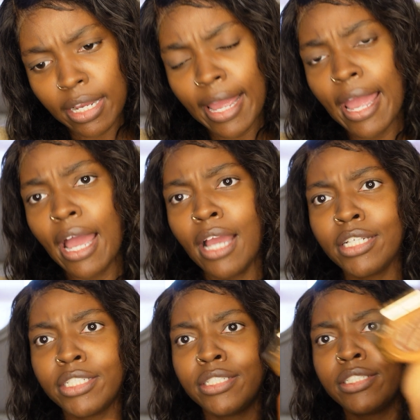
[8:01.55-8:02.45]

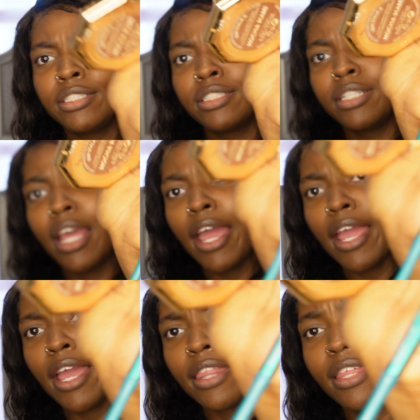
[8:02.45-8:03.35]
Kashke,
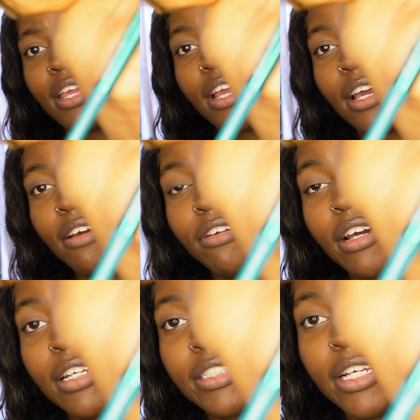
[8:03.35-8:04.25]
I think. I don't know
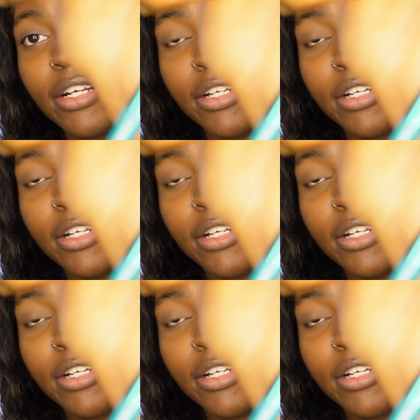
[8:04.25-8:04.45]
how to say her